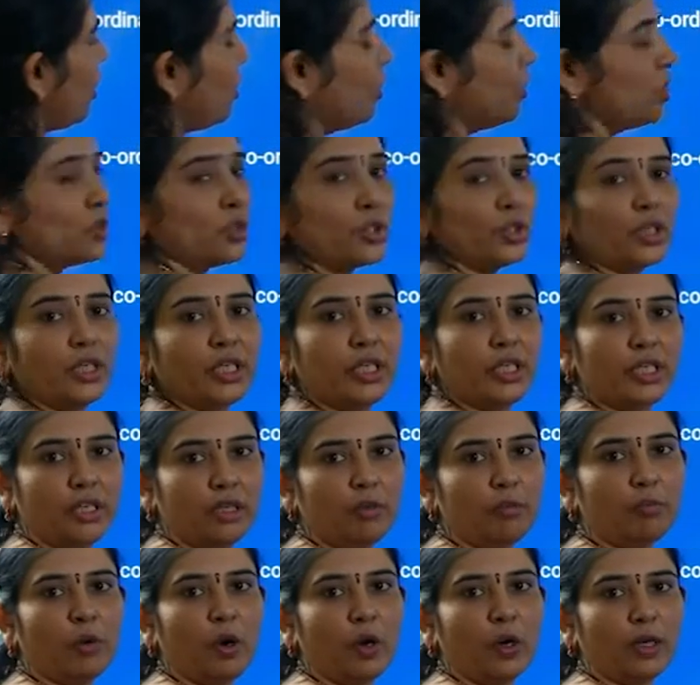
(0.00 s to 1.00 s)

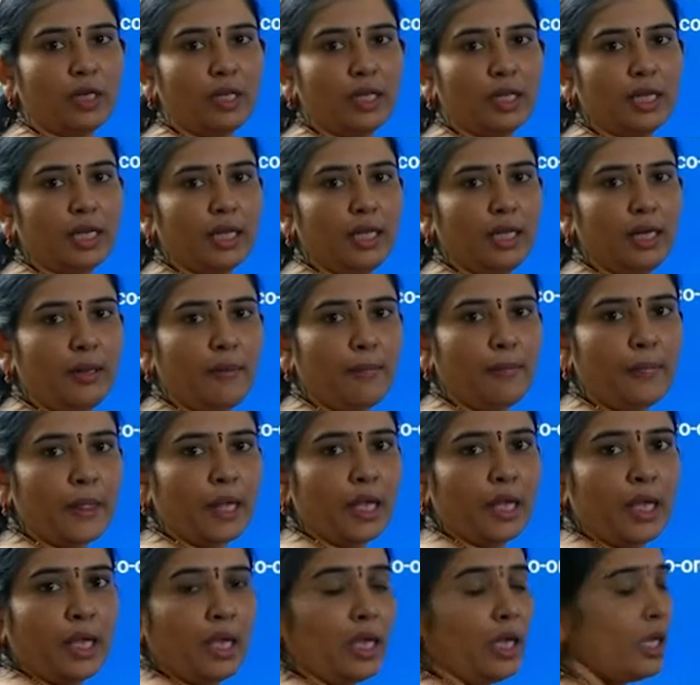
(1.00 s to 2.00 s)
constituent particle
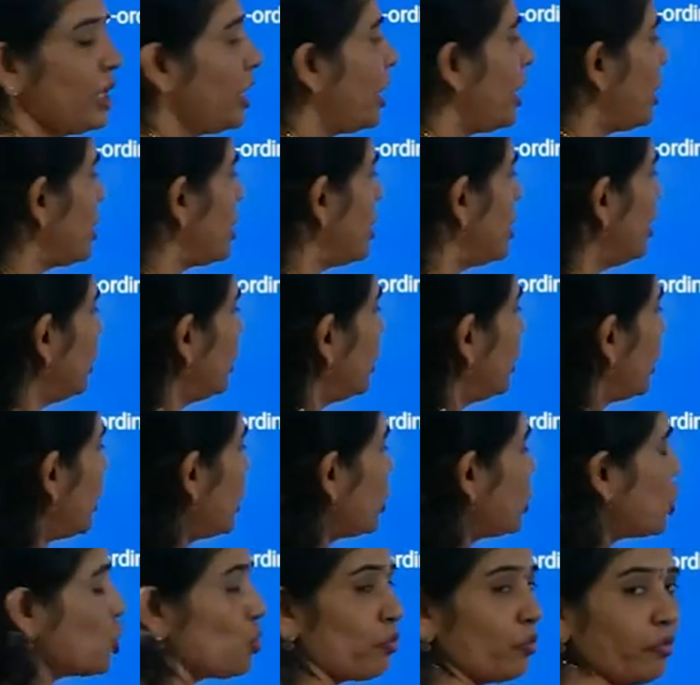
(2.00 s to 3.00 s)
is in
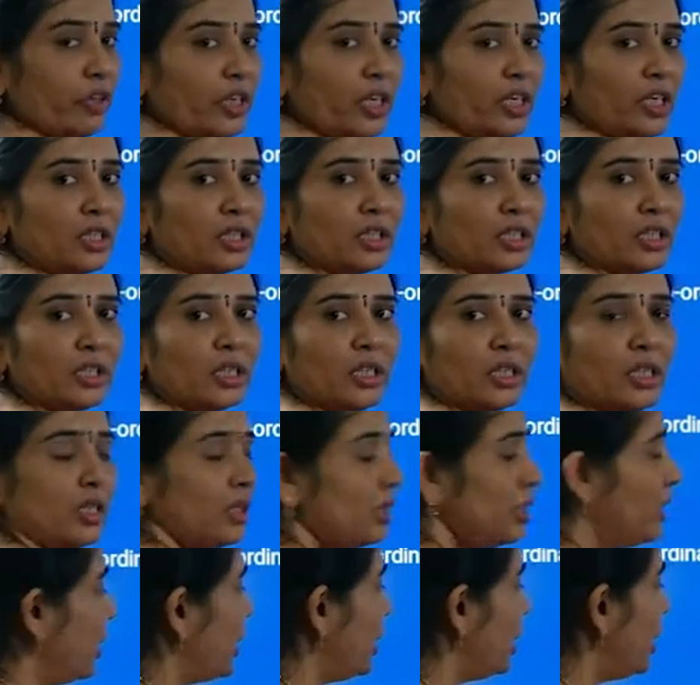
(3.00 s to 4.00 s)
touch with
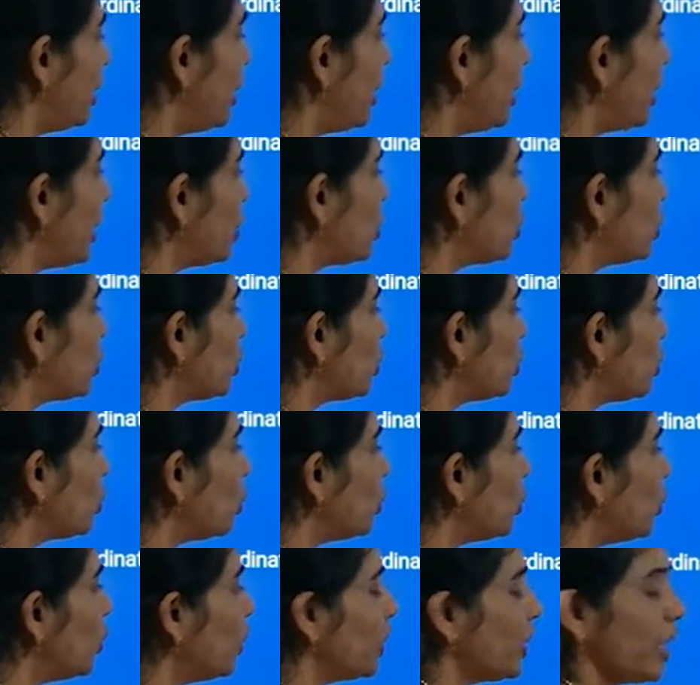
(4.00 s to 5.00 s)
the nearest
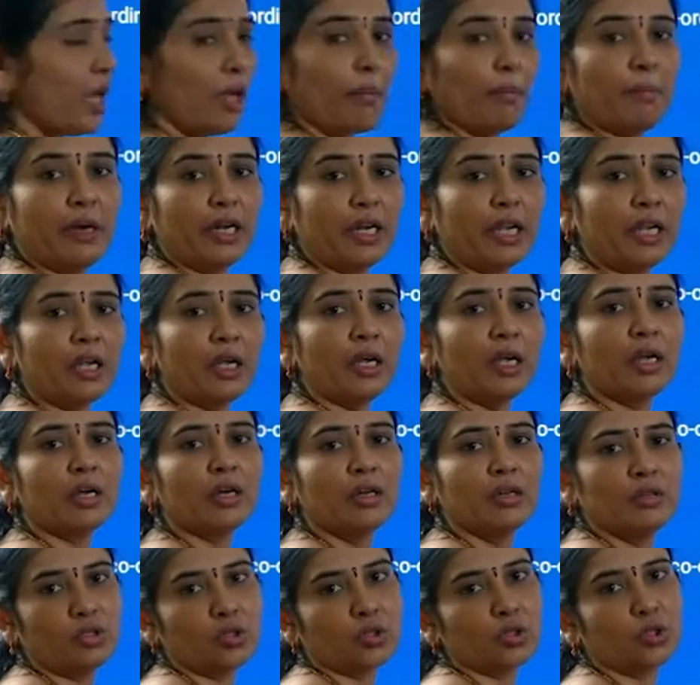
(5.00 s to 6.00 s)
2 neighboring
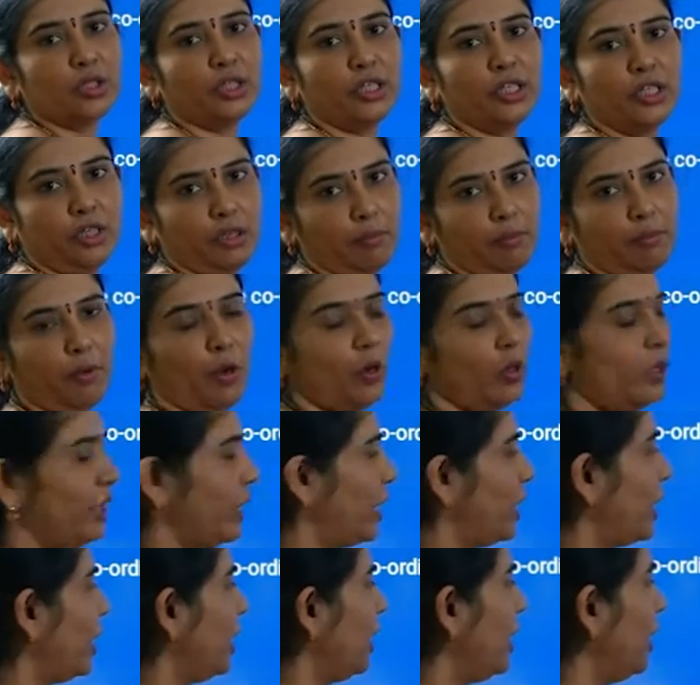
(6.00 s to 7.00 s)
constituent
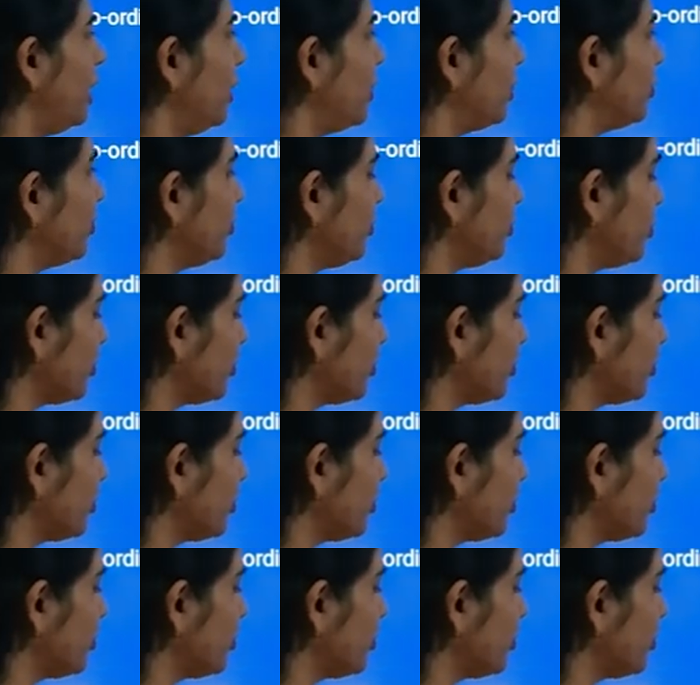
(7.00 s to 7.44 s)
particle.